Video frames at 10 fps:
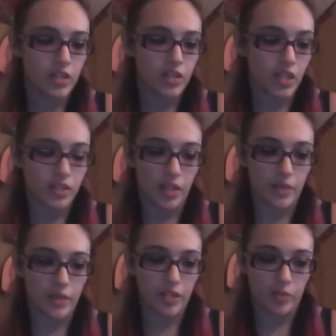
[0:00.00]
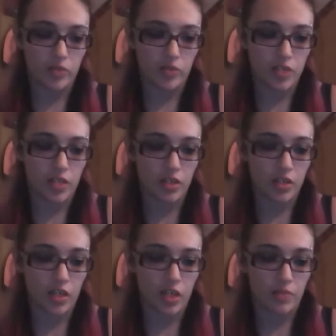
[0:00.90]
things that make them unique
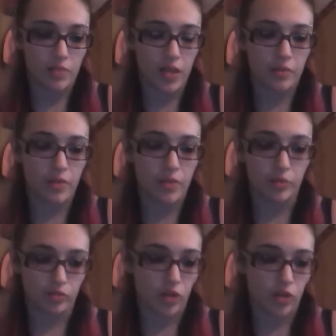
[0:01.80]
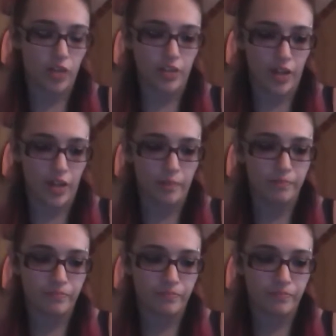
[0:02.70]
and make people drawn to them.